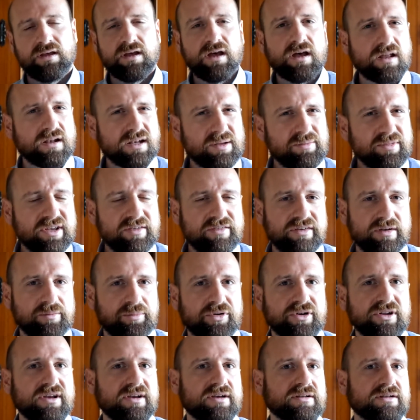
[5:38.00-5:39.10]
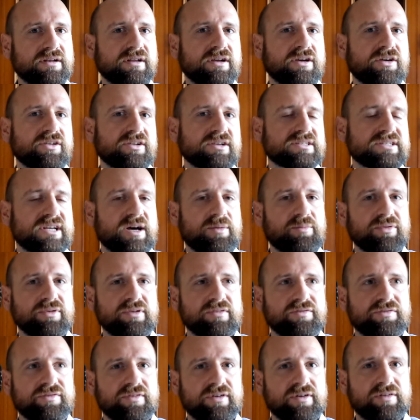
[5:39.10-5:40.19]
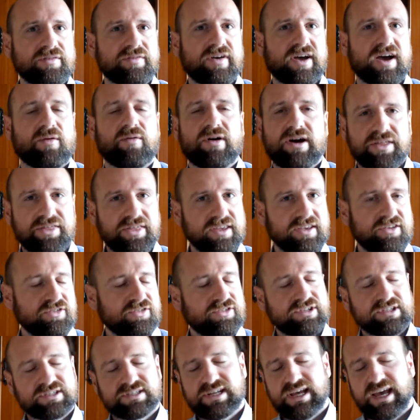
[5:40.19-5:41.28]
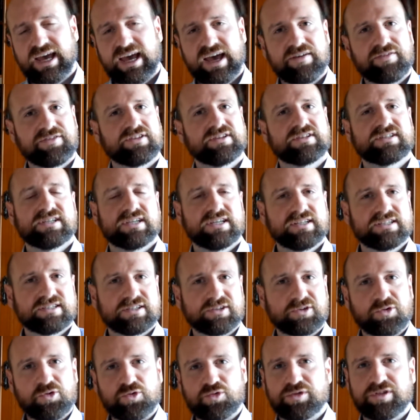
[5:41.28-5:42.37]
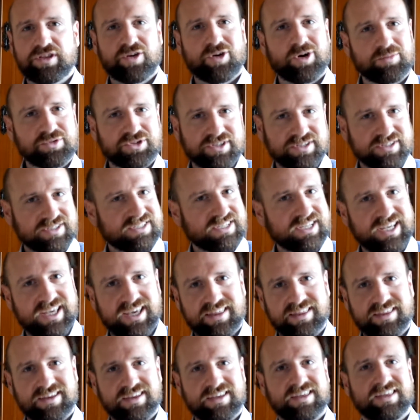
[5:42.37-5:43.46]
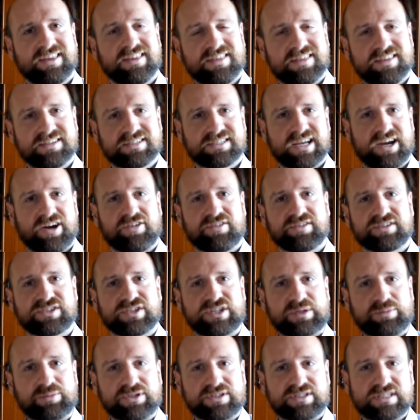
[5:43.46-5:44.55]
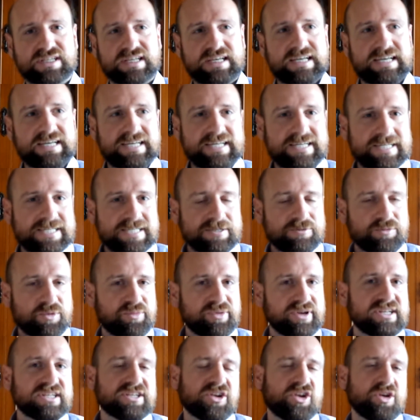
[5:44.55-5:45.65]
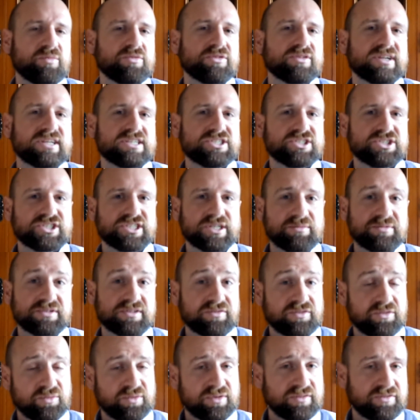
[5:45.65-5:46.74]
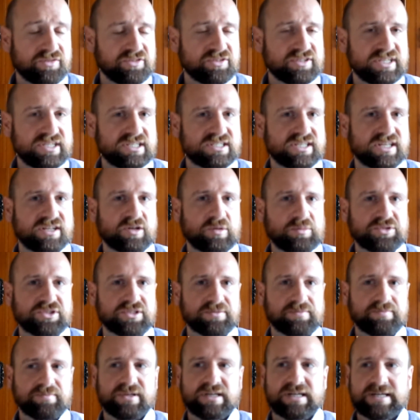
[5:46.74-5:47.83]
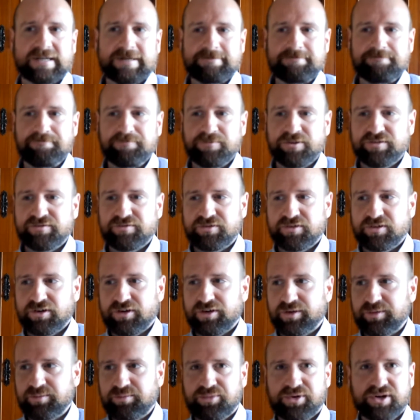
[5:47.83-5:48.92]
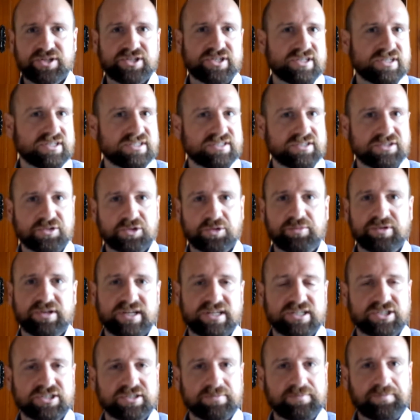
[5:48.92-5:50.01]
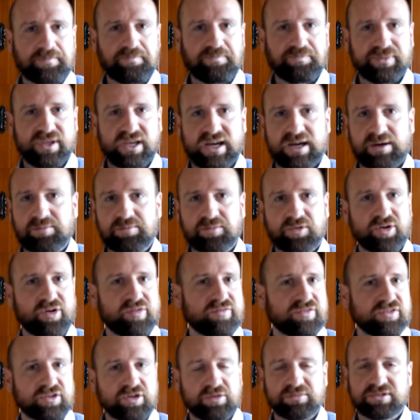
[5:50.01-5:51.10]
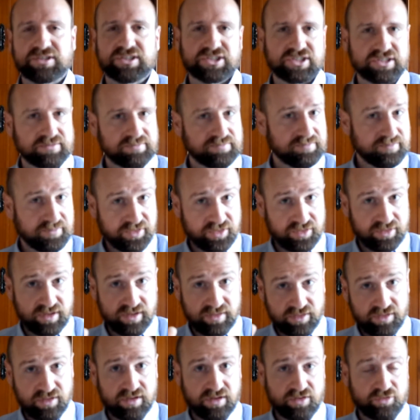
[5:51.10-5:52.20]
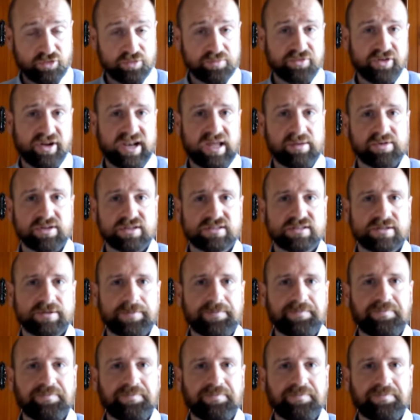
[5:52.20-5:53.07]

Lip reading: Let me give you a pretty good example of how I think you just have to teach the core and the options together in this current syllabus. When we get to human relationships, if you teach that option, you've got prejudice, discrimination, conflict, competition in the group dynamics.